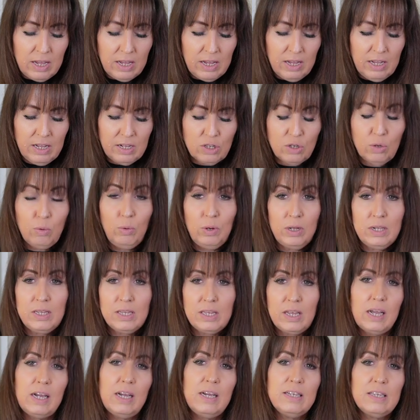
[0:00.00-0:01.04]
It's one
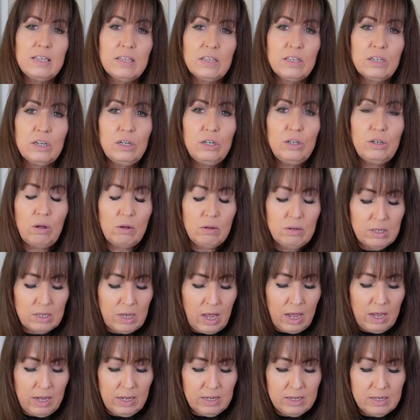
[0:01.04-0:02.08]
size, it's an adult
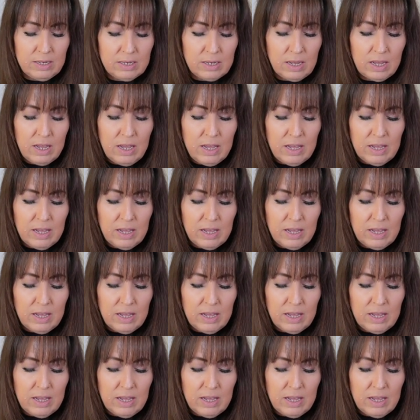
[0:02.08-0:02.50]
size.